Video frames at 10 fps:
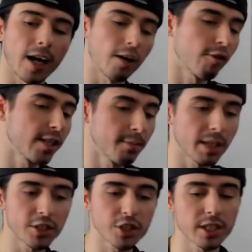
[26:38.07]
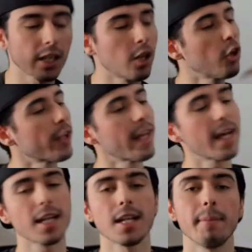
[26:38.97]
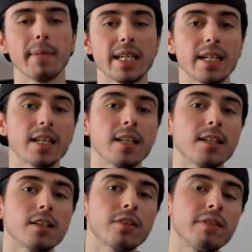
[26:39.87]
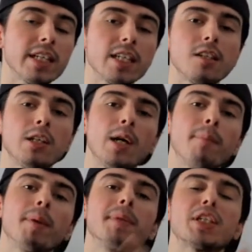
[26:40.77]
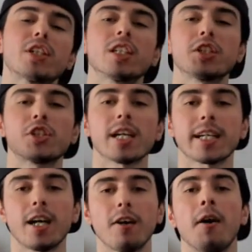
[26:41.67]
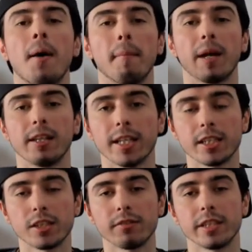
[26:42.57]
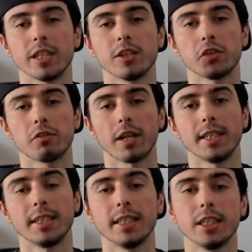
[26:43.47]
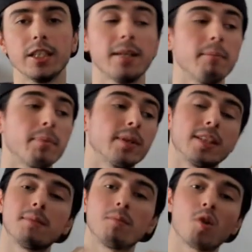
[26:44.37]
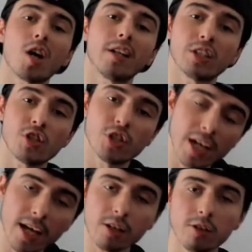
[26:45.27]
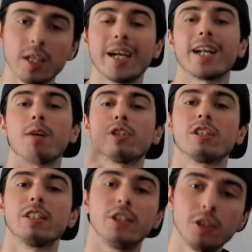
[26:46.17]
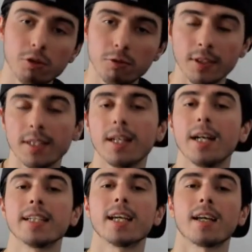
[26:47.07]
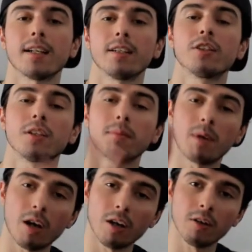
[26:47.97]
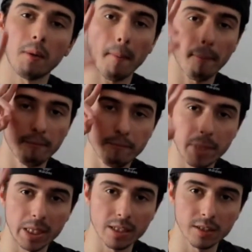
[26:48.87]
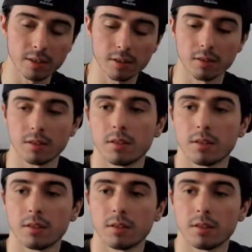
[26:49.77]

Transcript: I already mentioned all of that in the beginning of this video. But be sure to check out my latest videos right here and plenty of more on the channel. And I will see you again tomorrow. Peace.